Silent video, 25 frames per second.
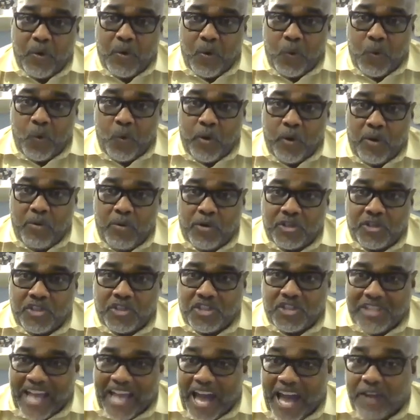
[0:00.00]
we were
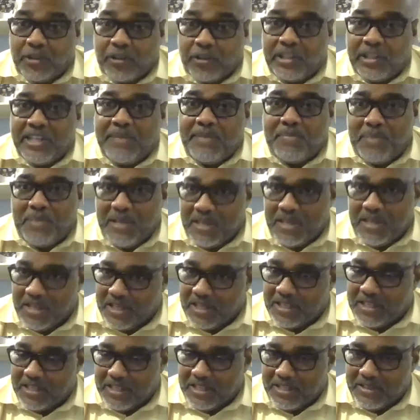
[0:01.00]
soundly
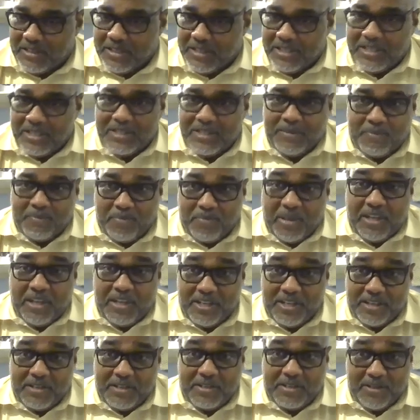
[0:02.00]
beaten,
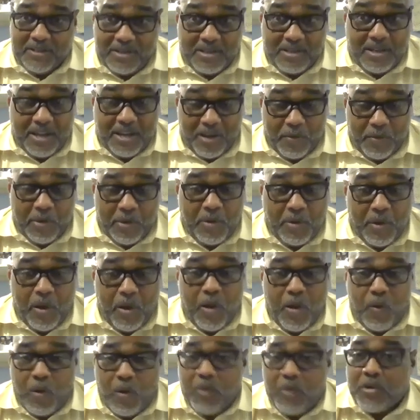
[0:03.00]
beaten. Yeah, we
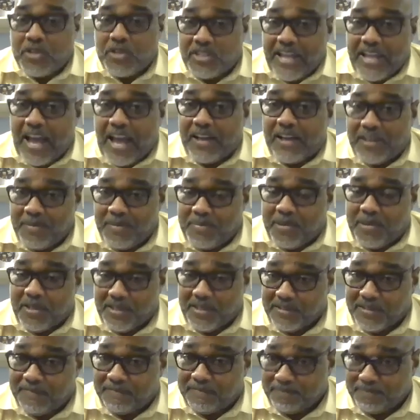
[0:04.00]
we were soundly beaten.